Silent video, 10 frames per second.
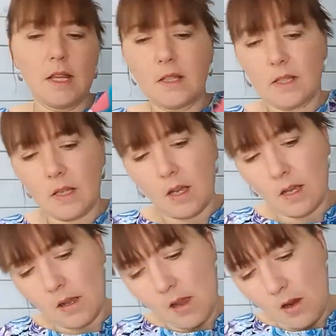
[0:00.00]
it's
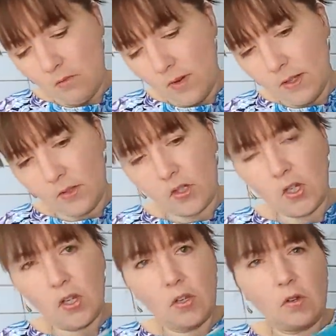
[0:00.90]
a real
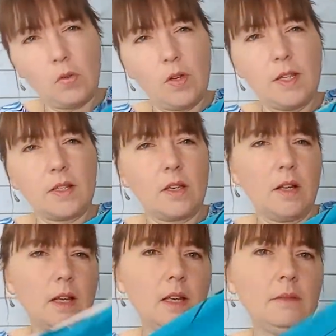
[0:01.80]
turquoise
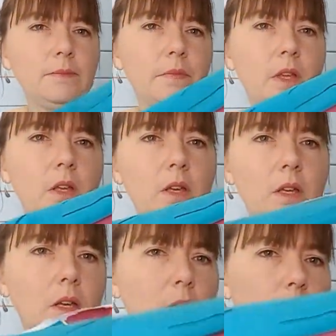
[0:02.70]
colour
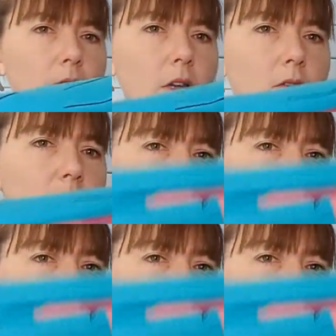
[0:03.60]
with those